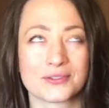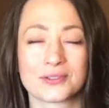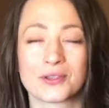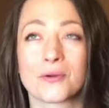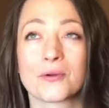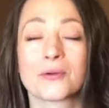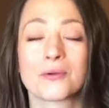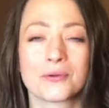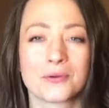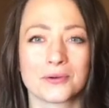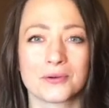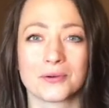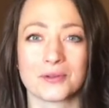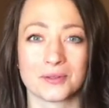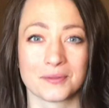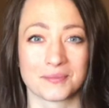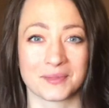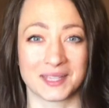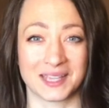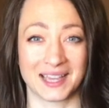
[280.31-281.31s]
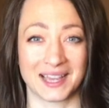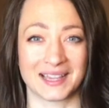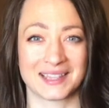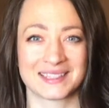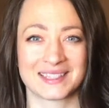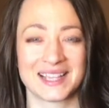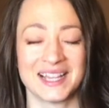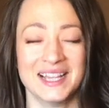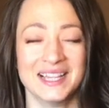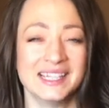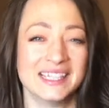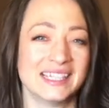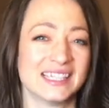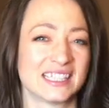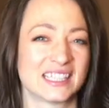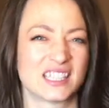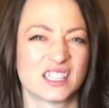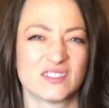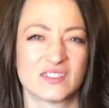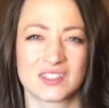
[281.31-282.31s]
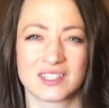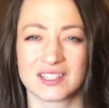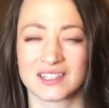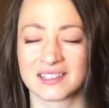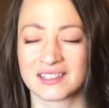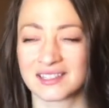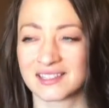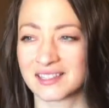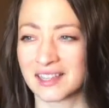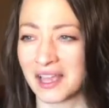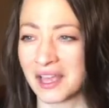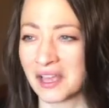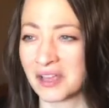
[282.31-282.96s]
cool because it gives us,